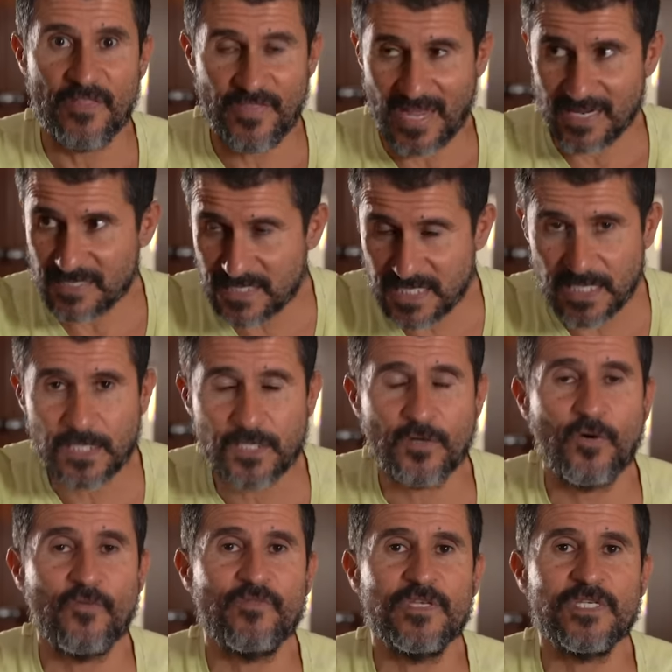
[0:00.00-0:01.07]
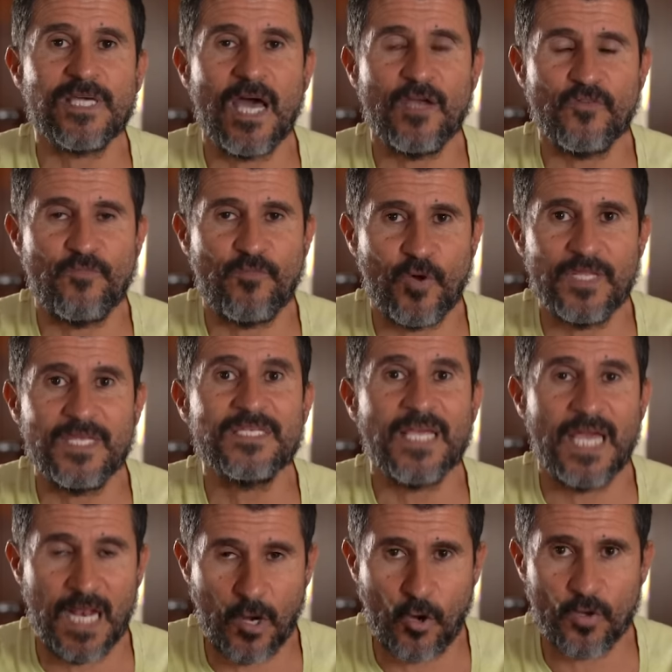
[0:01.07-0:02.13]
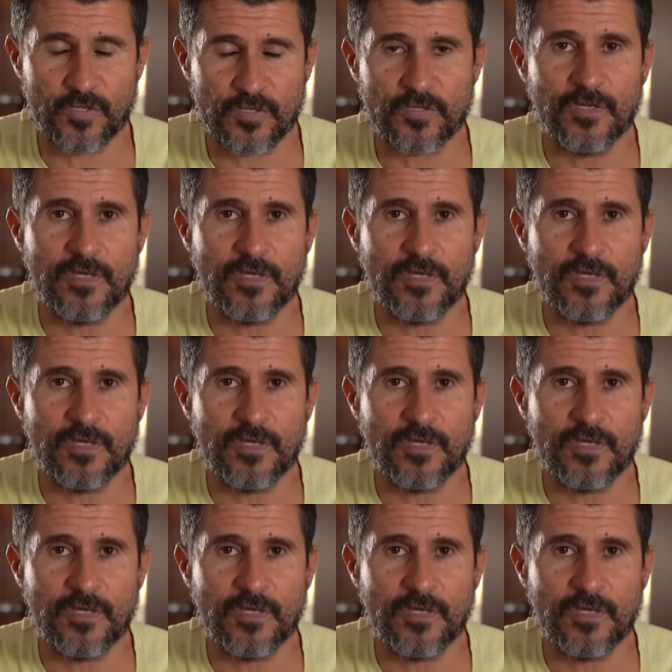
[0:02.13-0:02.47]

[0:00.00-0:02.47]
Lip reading: they are sick of this kind of politics a lot.